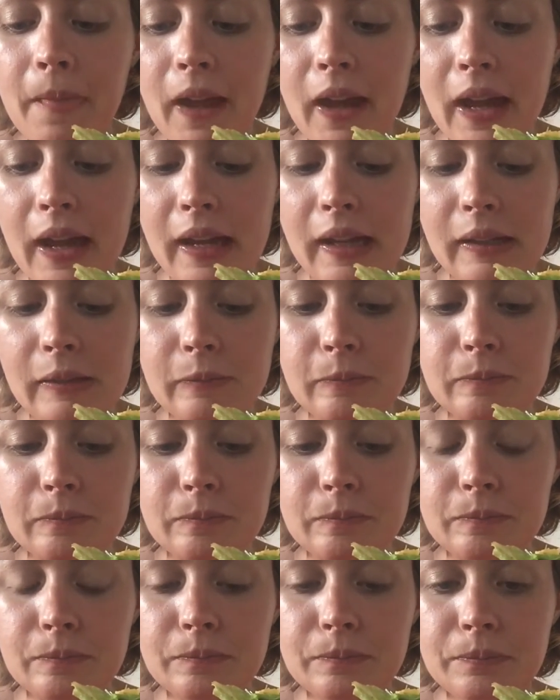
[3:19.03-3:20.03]
I
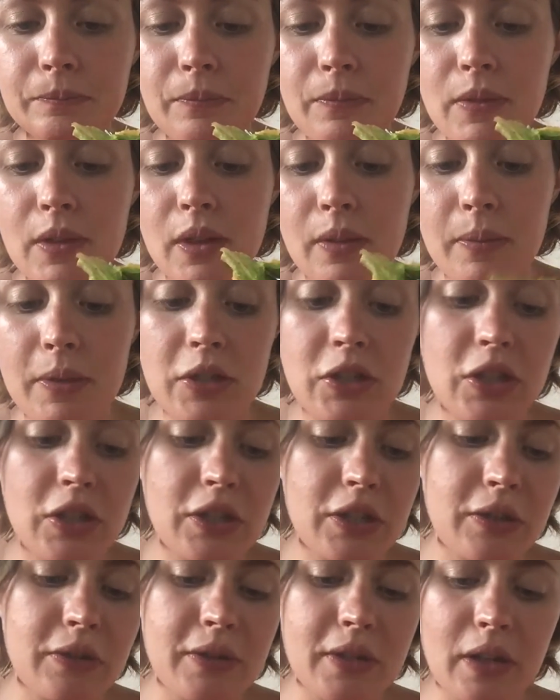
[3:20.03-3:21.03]
mean, she'd
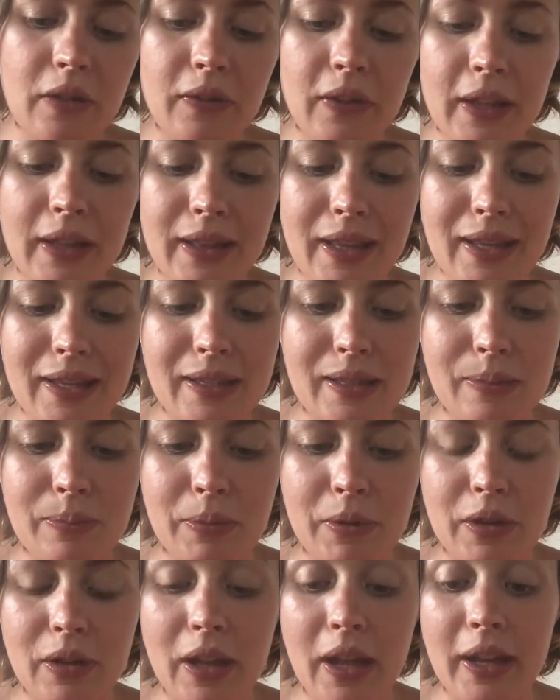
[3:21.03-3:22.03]
do stuff like this,
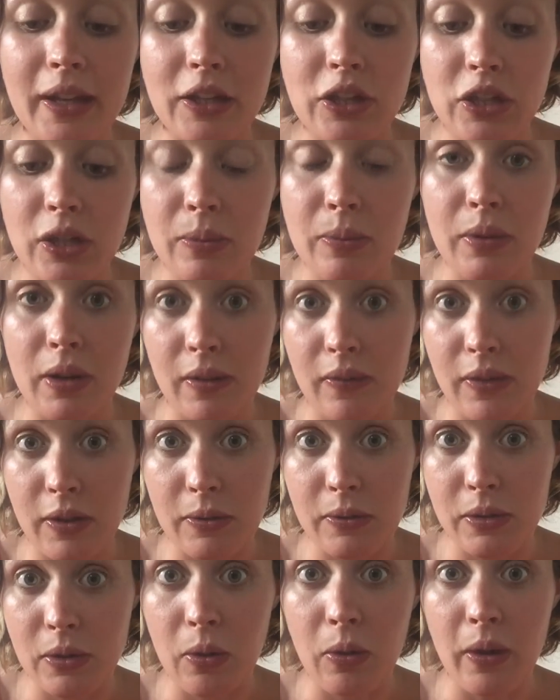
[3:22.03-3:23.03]
but like she would have
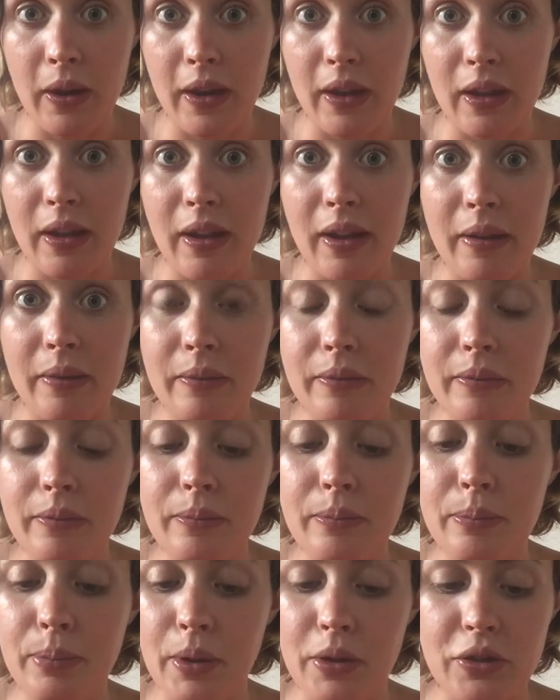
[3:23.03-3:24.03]
used oil
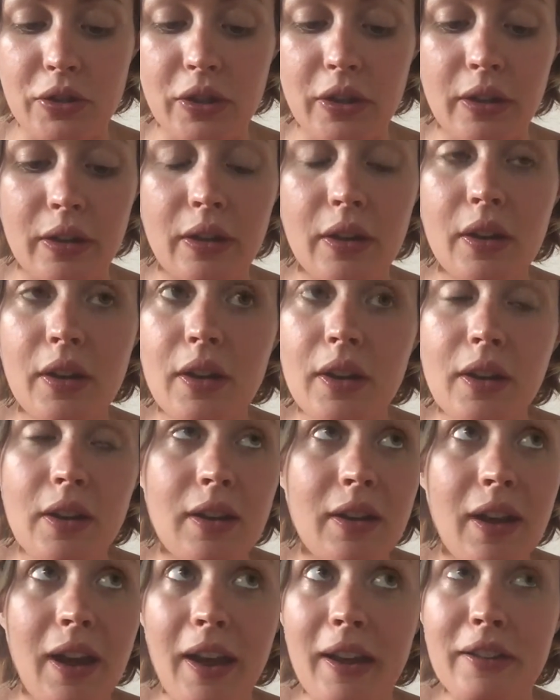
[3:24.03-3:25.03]
and butter
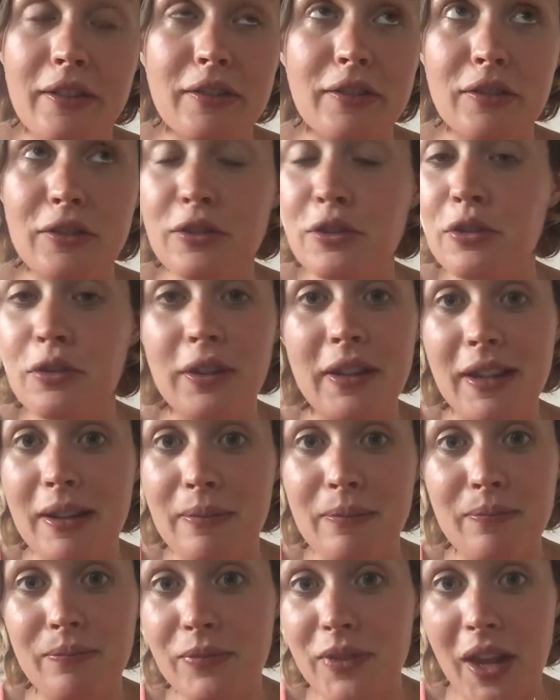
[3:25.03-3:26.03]
and
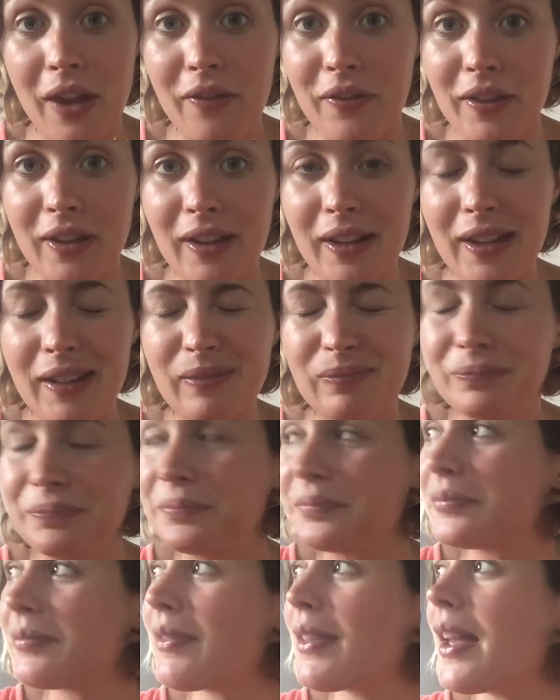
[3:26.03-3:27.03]
cream, definitely.
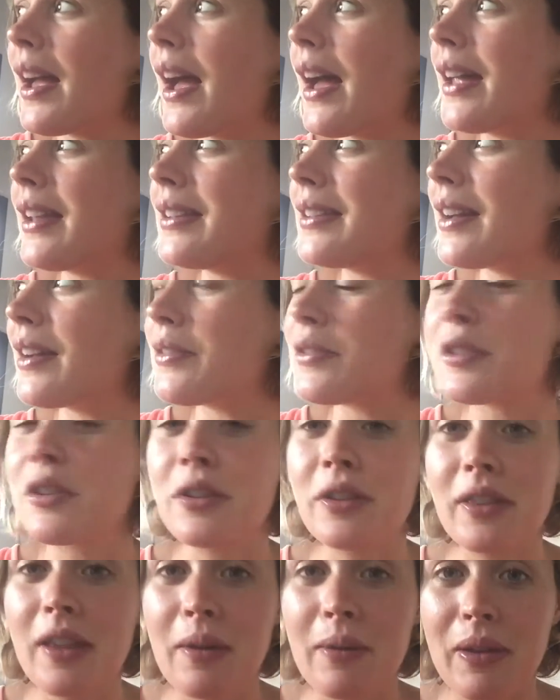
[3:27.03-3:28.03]
And I was
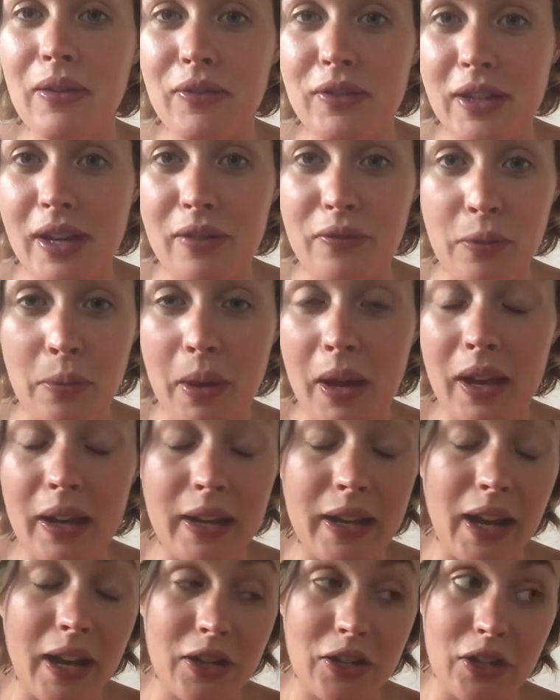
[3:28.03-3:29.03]
cooking that way for Dan for a while, and
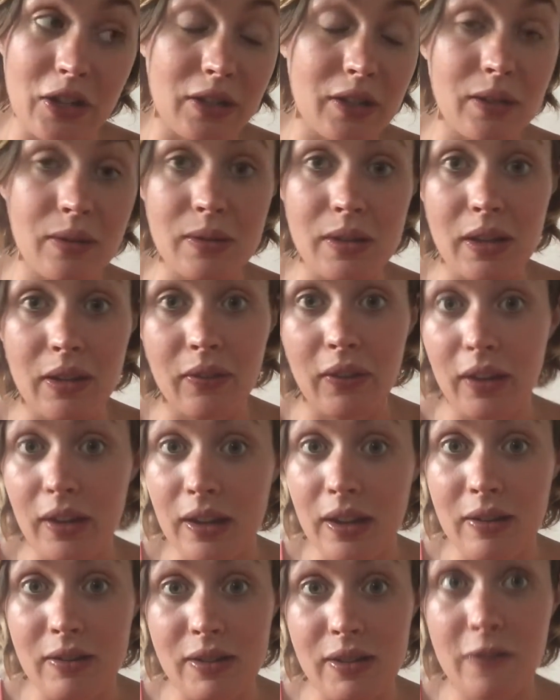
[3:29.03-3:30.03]
he actually got so sick of it.
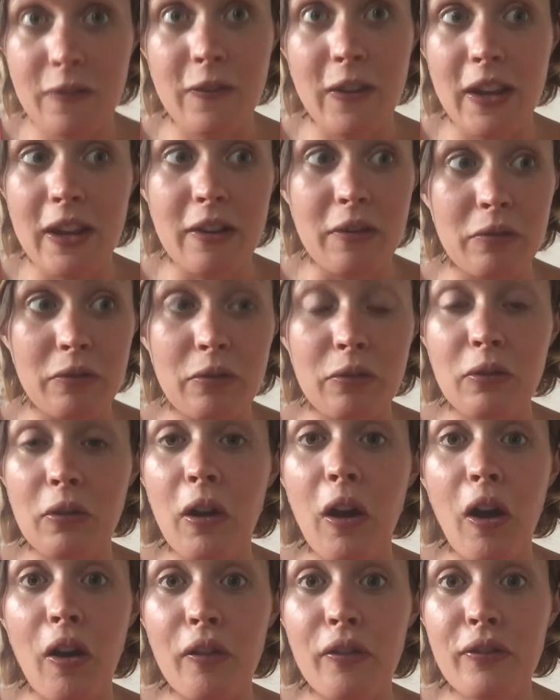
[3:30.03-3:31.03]
He was feeling
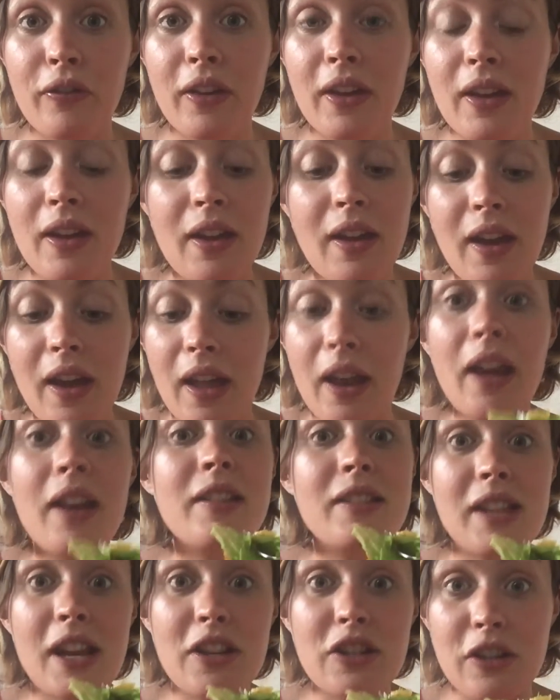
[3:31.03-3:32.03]
rough, and I
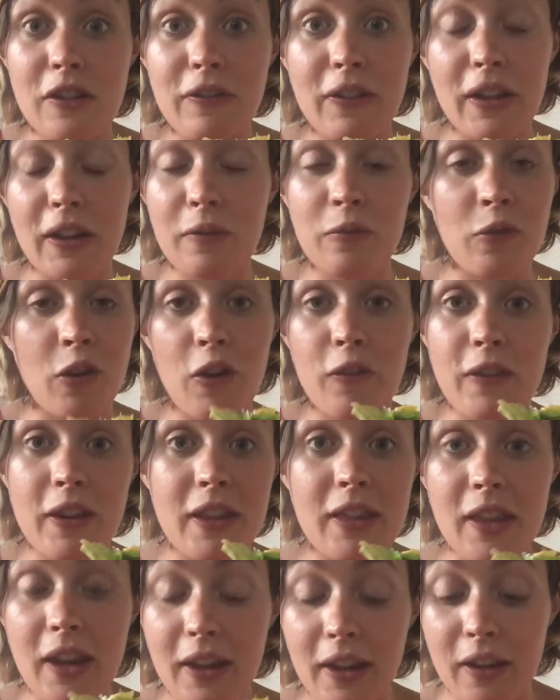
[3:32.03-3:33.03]
was actually feeling rough
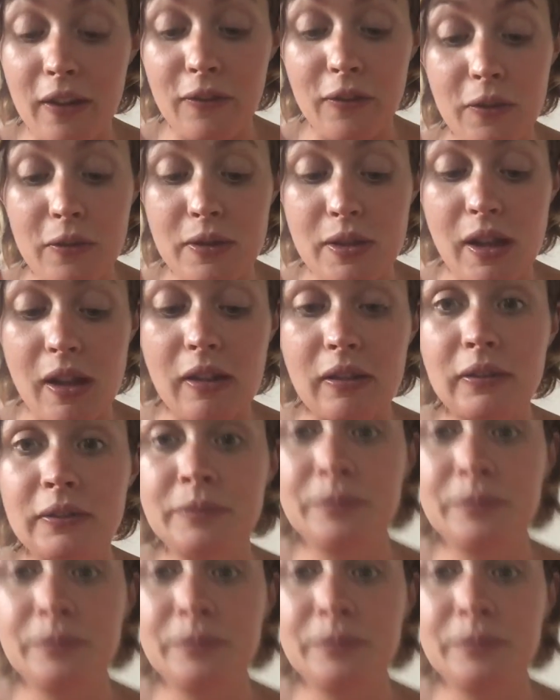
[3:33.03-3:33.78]
eating that kind of food as well.